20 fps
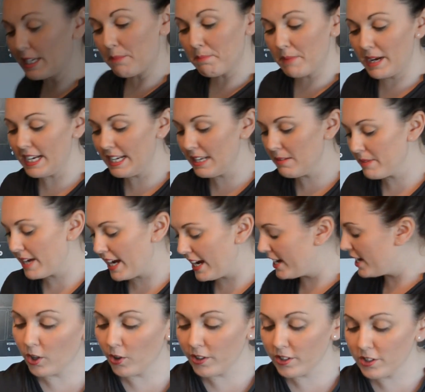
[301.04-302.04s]
a medium heat
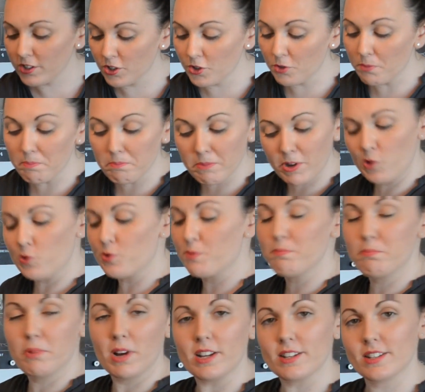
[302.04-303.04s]
and going to melt
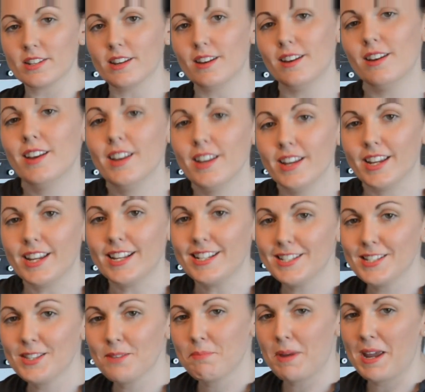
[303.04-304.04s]
butter into
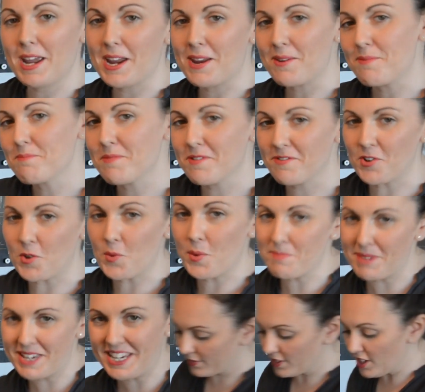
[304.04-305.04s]
the pan before we
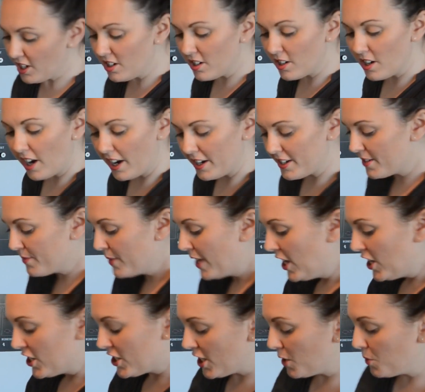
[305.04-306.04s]
begin. All right,
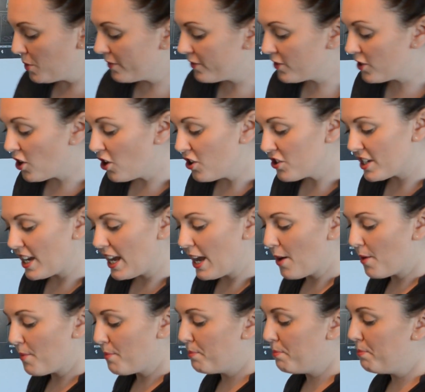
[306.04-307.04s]
so we've got
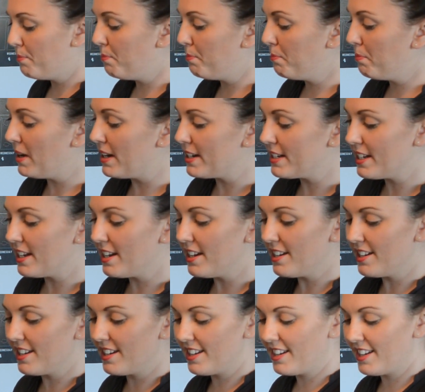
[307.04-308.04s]
our butter
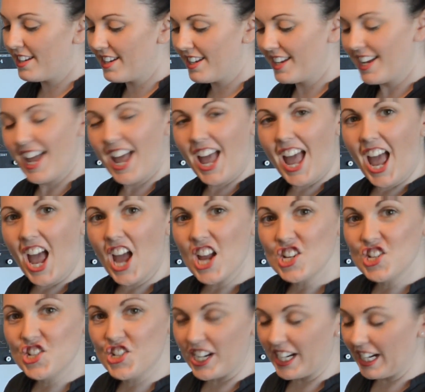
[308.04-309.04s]

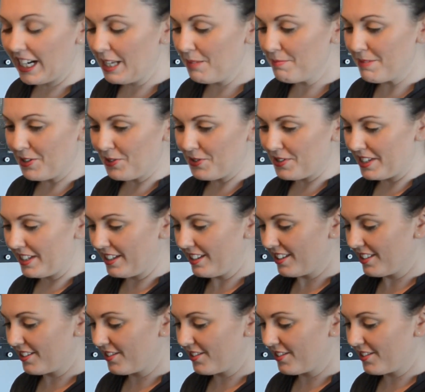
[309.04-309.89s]
gently melting.